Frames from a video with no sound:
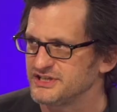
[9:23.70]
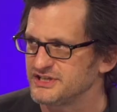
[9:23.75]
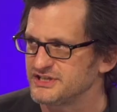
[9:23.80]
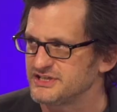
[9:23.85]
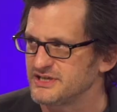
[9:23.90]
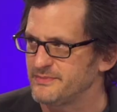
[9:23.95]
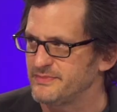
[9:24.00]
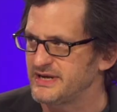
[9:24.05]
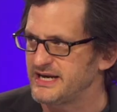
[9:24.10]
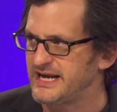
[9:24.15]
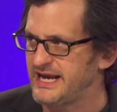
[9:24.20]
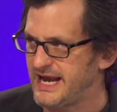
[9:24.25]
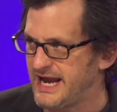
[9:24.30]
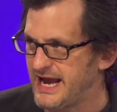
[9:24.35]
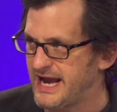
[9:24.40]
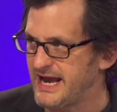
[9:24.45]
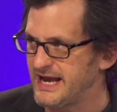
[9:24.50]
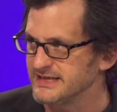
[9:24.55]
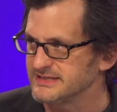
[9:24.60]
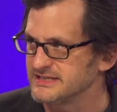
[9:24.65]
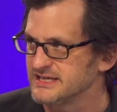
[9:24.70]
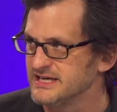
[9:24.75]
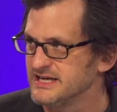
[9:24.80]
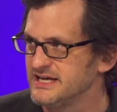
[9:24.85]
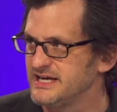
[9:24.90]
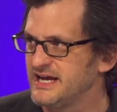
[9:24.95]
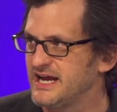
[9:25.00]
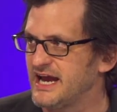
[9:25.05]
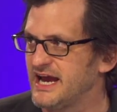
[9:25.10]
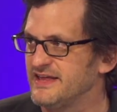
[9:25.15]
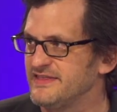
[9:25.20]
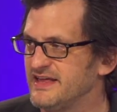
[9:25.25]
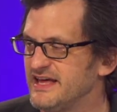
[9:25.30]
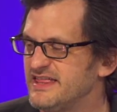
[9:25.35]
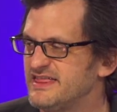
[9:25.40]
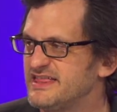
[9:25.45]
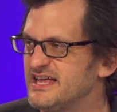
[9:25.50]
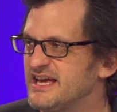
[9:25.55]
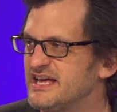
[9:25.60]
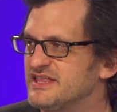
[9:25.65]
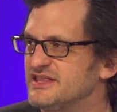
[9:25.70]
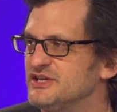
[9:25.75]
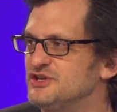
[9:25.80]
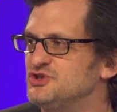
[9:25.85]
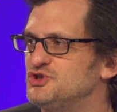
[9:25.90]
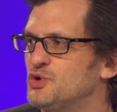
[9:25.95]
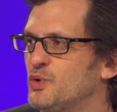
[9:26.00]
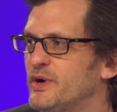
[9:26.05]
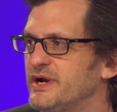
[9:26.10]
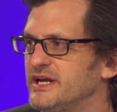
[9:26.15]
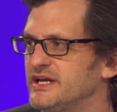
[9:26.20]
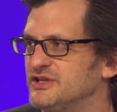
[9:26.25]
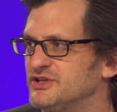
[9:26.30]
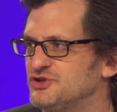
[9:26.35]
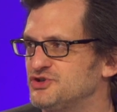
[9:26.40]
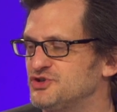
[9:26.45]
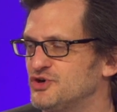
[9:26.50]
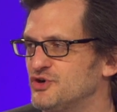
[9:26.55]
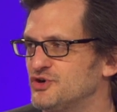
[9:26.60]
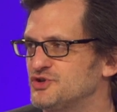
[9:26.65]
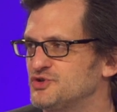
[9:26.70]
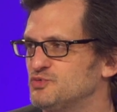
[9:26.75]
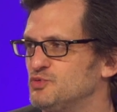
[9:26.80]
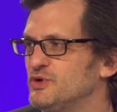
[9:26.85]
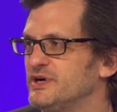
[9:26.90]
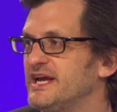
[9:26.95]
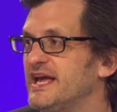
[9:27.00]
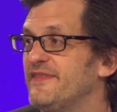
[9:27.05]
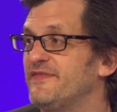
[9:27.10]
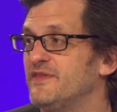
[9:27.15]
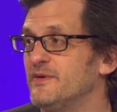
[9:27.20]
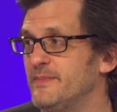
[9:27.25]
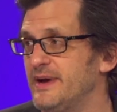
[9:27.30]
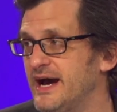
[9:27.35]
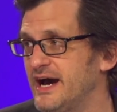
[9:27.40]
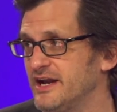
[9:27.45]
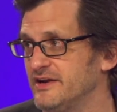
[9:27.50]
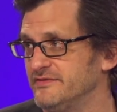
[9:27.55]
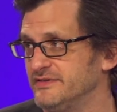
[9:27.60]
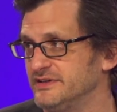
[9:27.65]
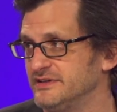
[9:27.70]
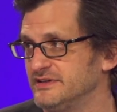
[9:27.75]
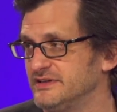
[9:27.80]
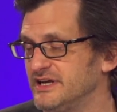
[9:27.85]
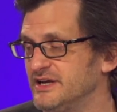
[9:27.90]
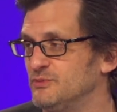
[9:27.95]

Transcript: that somebody has, and they think that joining the church will get them out of it.